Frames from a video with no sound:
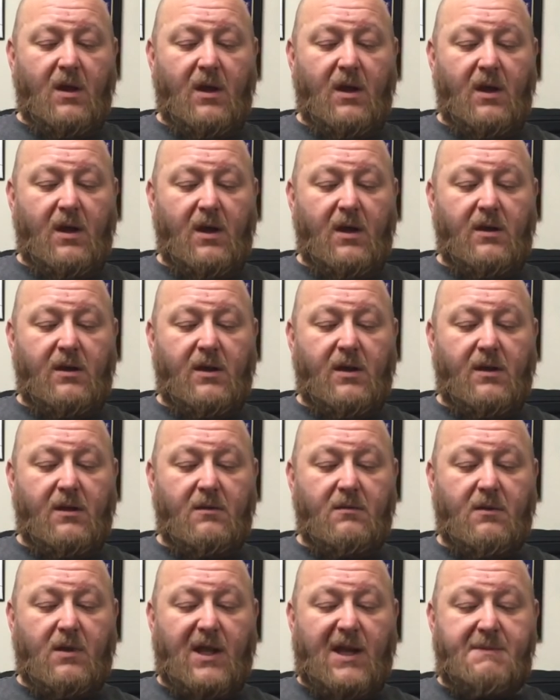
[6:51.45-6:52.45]
And
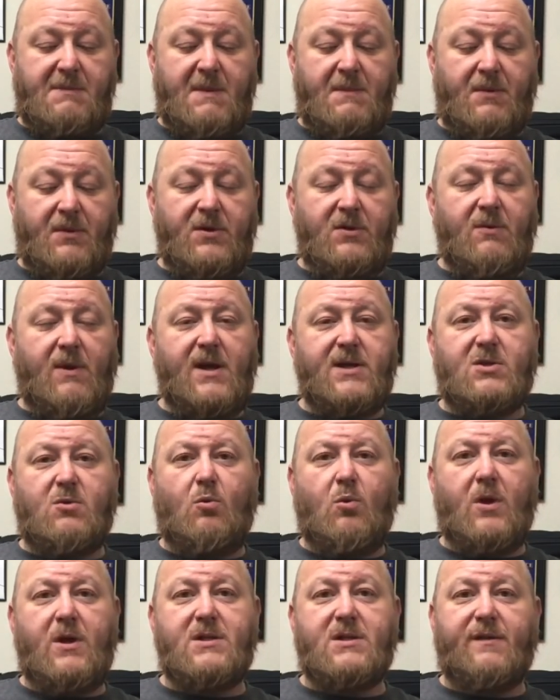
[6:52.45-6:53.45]
a lot of people do ask,
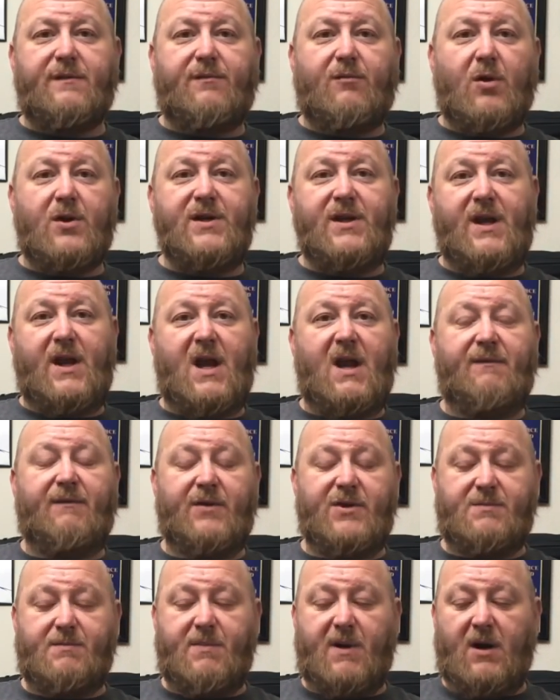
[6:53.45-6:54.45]
where does a
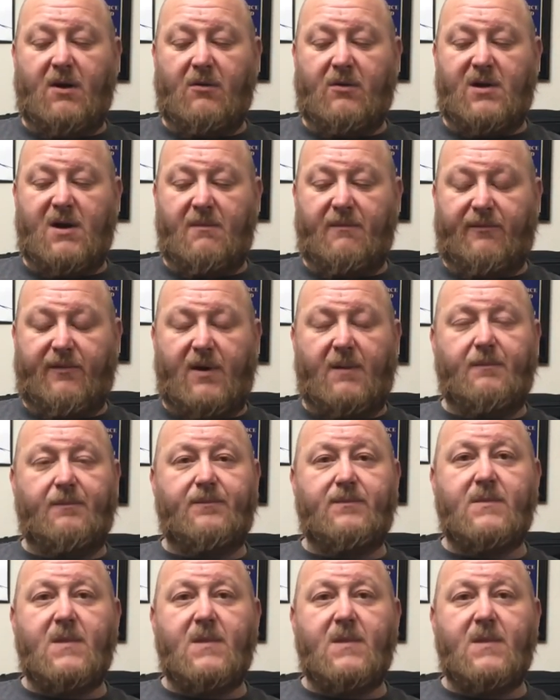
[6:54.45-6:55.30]
14.5-inch barrel come from?